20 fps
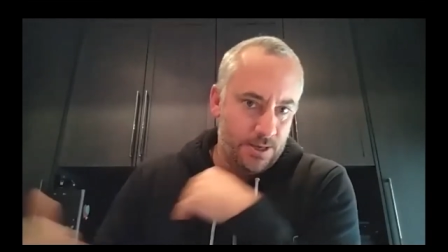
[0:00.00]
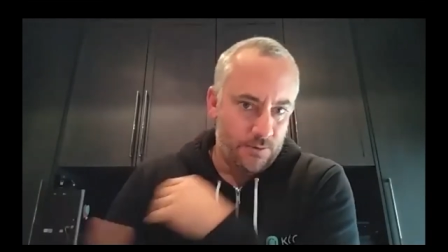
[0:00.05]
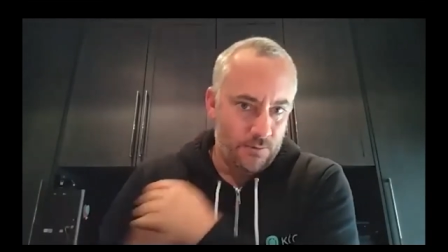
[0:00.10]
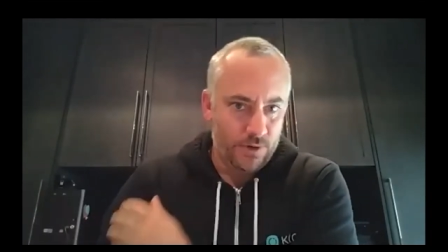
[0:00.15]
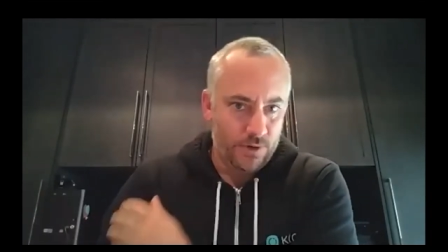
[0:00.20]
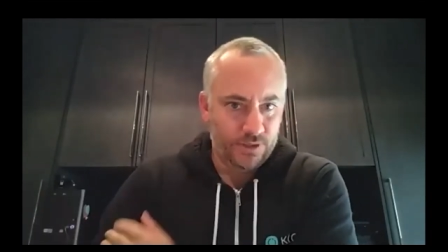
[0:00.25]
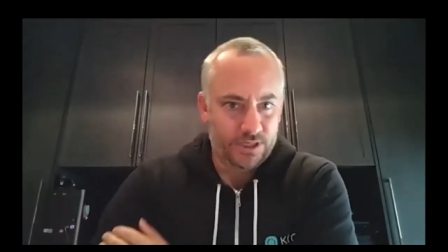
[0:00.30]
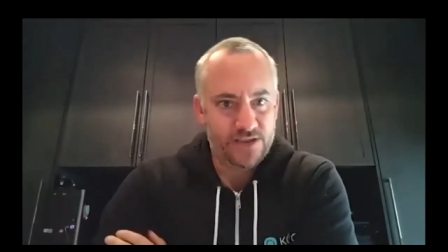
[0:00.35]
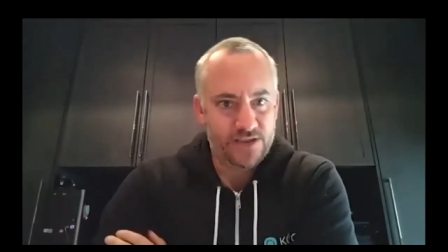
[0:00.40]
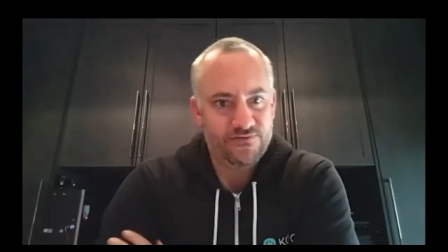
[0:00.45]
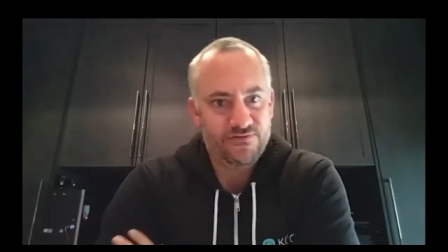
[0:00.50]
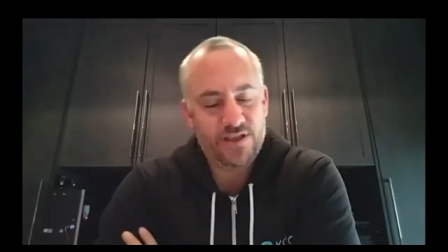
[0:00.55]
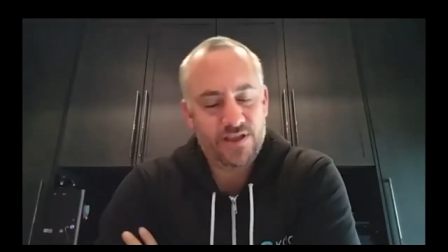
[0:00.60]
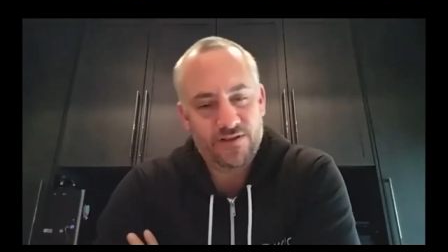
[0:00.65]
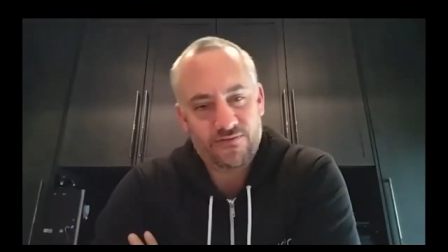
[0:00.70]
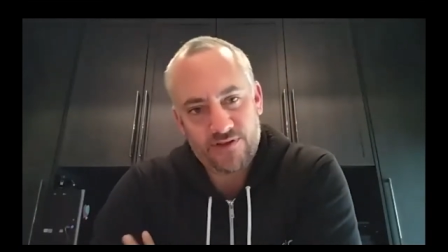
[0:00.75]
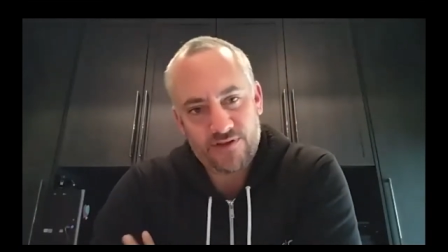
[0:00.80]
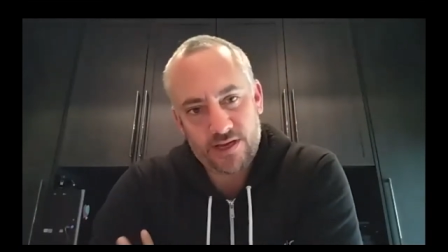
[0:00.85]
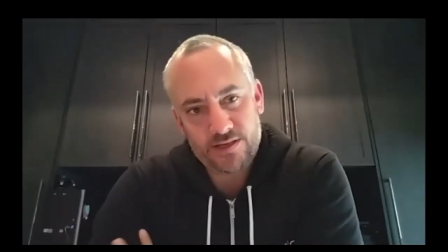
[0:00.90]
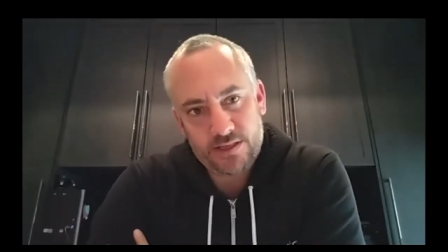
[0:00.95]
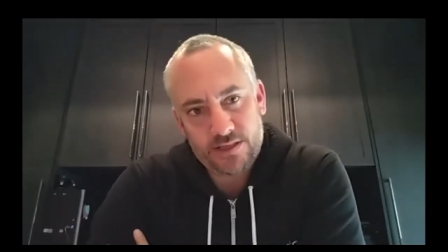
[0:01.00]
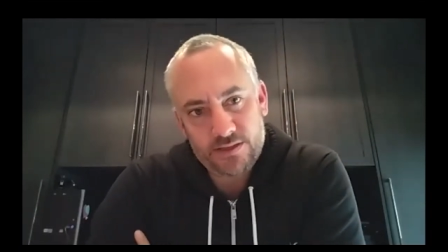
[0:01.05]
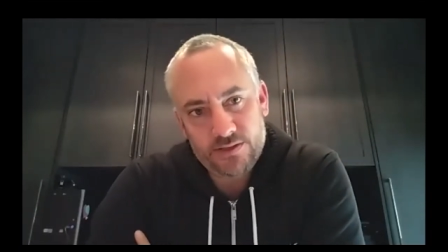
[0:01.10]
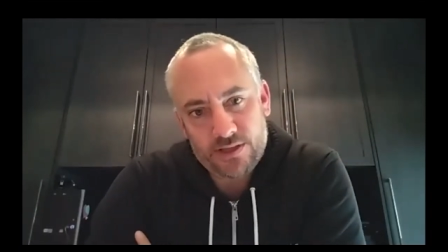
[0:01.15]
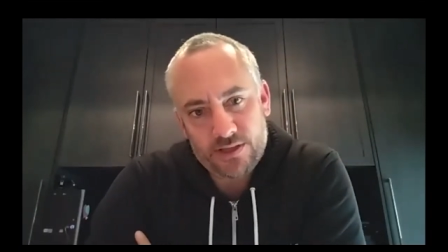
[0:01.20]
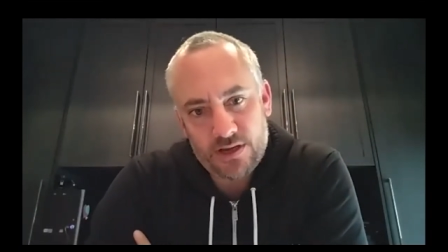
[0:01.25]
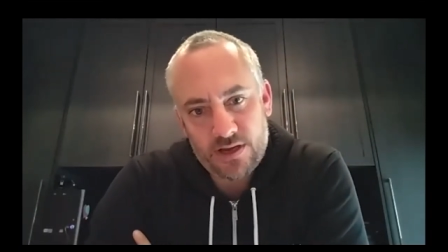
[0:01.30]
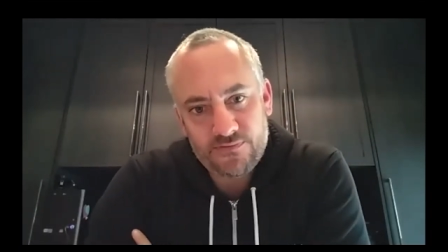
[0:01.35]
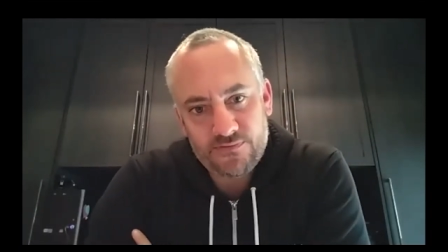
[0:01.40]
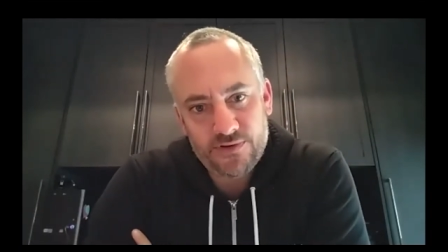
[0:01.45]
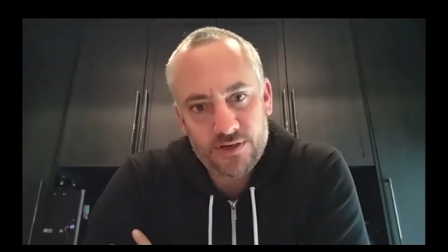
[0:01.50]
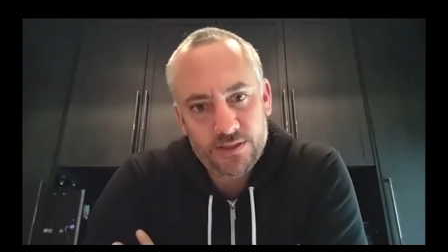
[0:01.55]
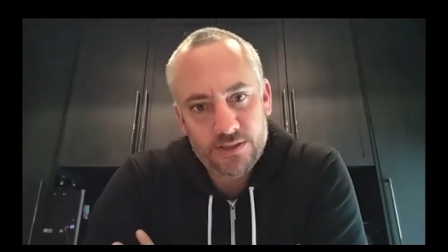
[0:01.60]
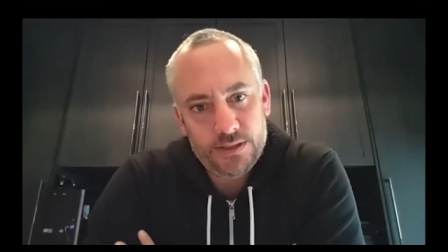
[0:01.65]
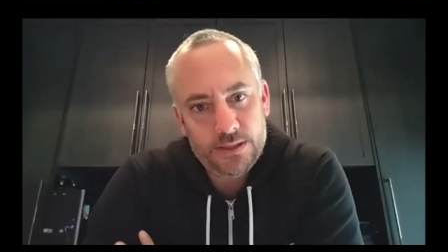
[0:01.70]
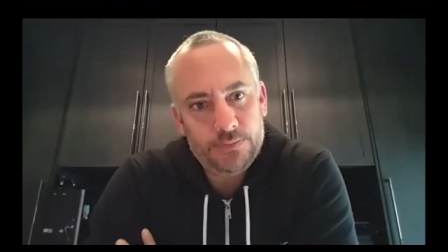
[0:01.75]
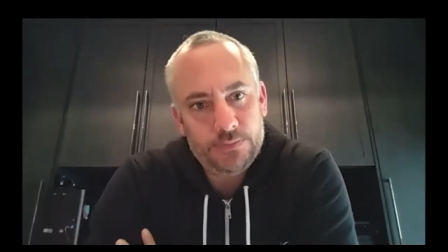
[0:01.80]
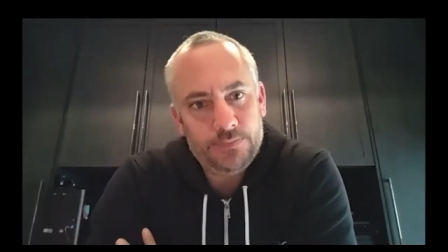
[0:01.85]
will give the investors confidence.